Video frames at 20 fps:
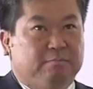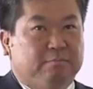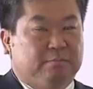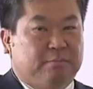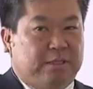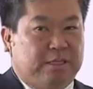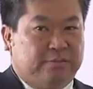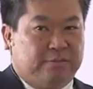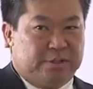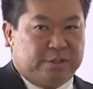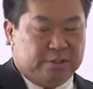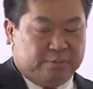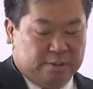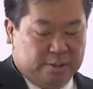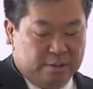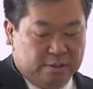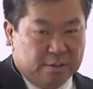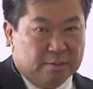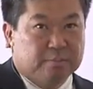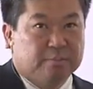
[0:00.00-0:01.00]
give it to me,
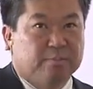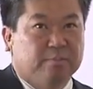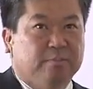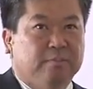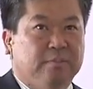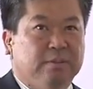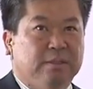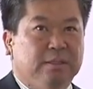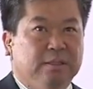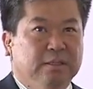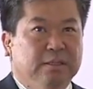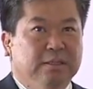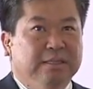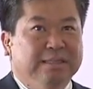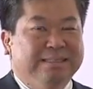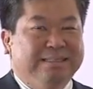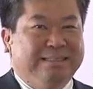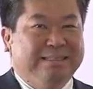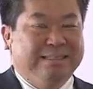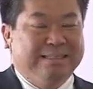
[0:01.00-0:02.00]

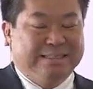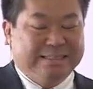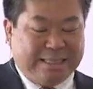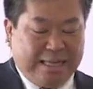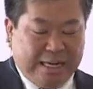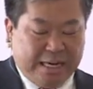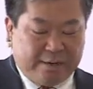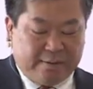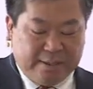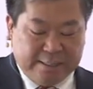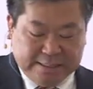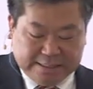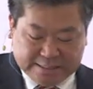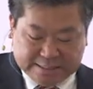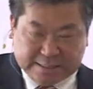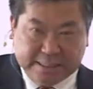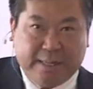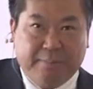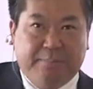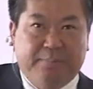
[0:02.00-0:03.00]
desiring
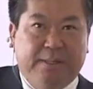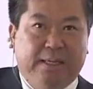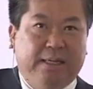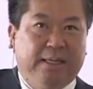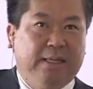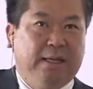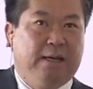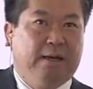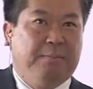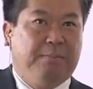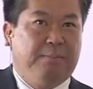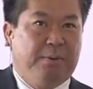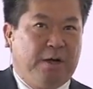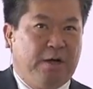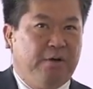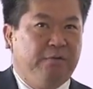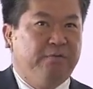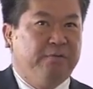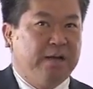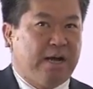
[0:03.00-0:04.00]
something
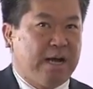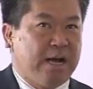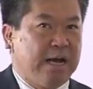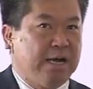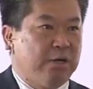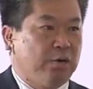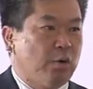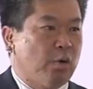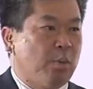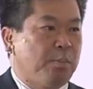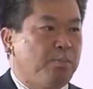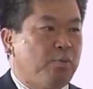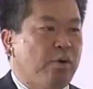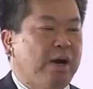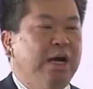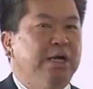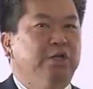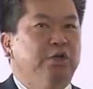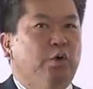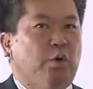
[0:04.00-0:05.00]
above God or
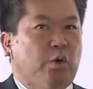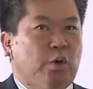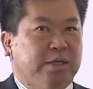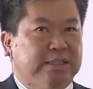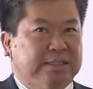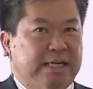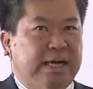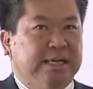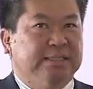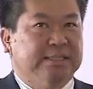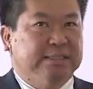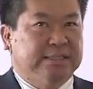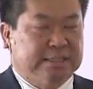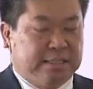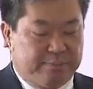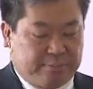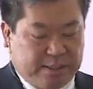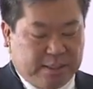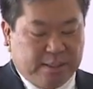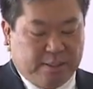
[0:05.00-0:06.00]
prioritizing
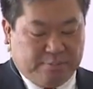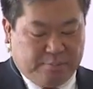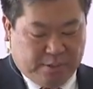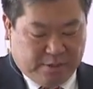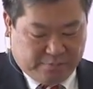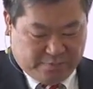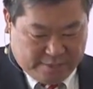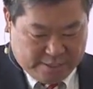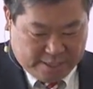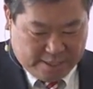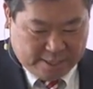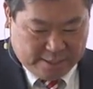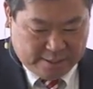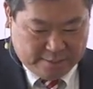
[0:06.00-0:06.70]
something above God,